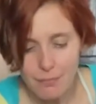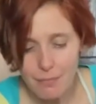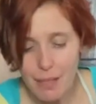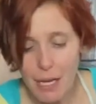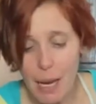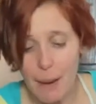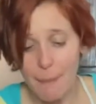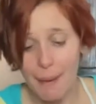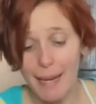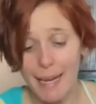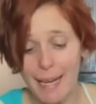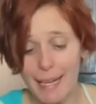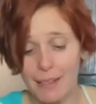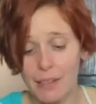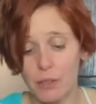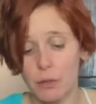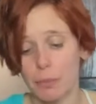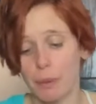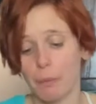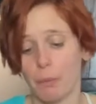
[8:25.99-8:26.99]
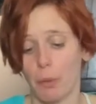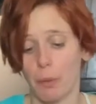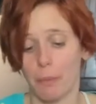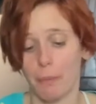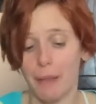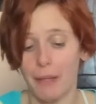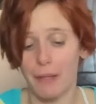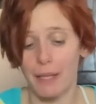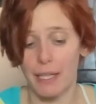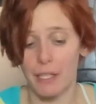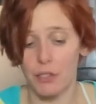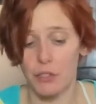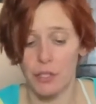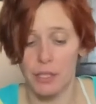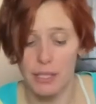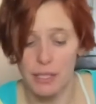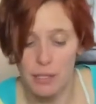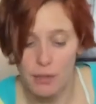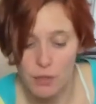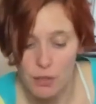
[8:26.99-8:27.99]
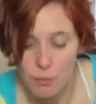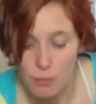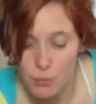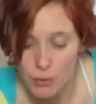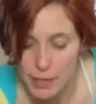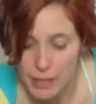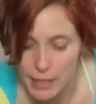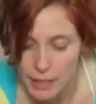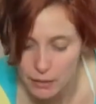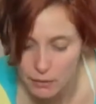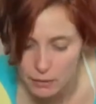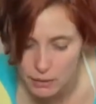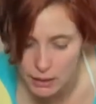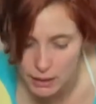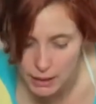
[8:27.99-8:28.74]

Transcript: I might add a little bit more milk actually to smooth it out.